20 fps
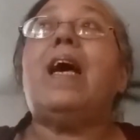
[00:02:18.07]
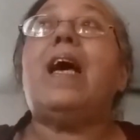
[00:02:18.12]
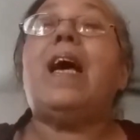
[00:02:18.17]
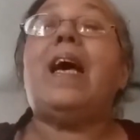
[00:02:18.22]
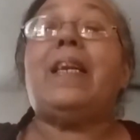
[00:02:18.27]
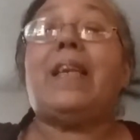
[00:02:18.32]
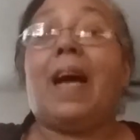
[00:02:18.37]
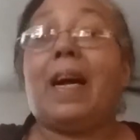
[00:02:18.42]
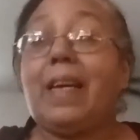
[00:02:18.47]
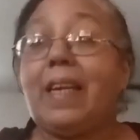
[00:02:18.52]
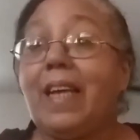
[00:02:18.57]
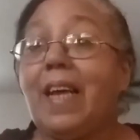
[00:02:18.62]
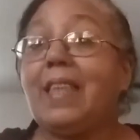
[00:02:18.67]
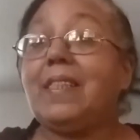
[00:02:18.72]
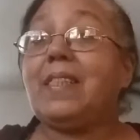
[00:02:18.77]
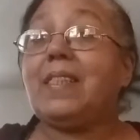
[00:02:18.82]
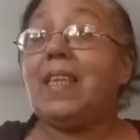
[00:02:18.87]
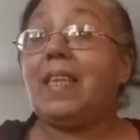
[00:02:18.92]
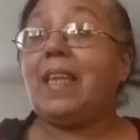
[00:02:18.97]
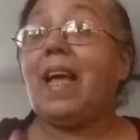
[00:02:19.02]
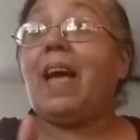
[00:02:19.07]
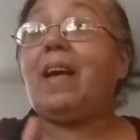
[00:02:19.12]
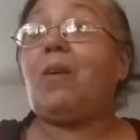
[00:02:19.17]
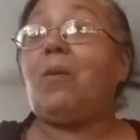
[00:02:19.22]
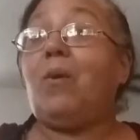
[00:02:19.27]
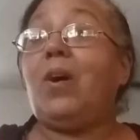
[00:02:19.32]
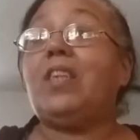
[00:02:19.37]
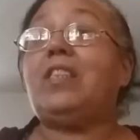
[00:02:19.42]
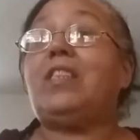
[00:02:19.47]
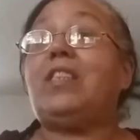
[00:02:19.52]
And I'm going to answer
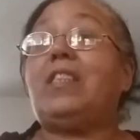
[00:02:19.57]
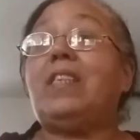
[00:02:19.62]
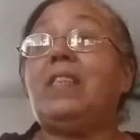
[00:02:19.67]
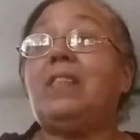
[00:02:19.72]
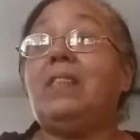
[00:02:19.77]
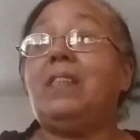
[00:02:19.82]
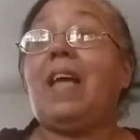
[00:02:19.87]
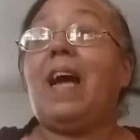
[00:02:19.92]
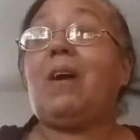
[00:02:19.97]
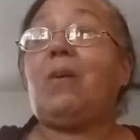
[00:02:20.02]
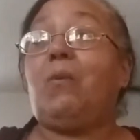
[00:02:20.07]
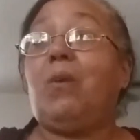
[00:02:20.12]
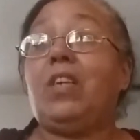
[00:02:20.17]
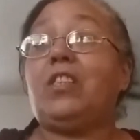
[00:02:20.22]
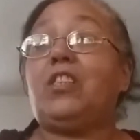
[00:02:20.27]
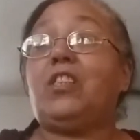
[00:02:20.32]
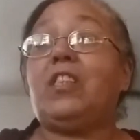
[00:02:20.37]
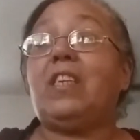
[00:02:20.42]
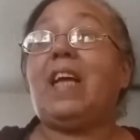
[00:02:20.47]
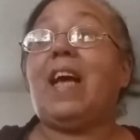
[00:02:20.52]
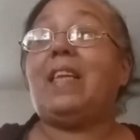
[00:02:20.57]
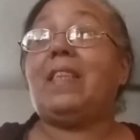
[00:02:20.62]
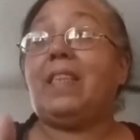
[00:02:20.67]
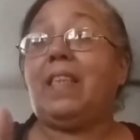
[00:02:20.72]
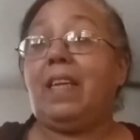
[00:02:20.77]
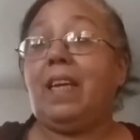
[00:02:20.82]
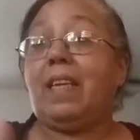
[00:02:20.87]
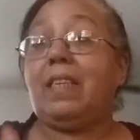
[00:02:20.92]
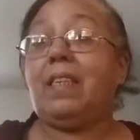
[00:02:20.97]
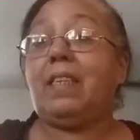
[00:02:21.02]
that question at
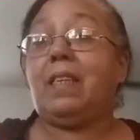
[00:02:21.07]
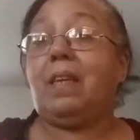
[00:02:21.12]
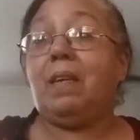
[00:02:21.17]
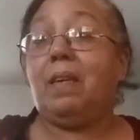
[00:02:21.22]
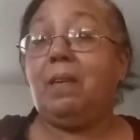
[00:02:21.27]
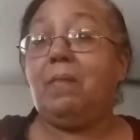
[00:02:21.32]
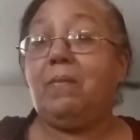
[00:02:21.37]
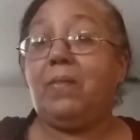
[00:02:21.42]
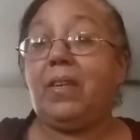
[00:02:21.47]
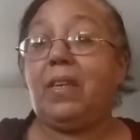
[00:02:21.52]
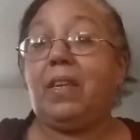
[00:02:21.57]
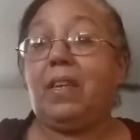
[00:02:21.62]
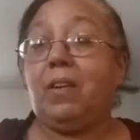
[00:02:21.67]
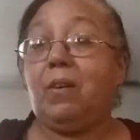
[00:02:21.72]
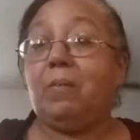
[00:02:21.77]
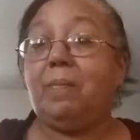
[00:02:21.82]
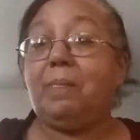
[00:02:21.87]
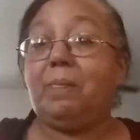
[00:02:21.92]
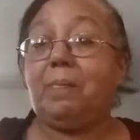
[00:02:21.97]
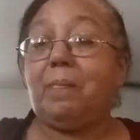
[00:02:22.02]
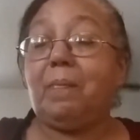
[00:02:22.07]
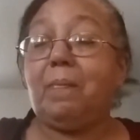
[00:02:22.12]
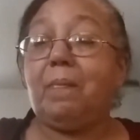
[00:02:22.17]
the end of the video.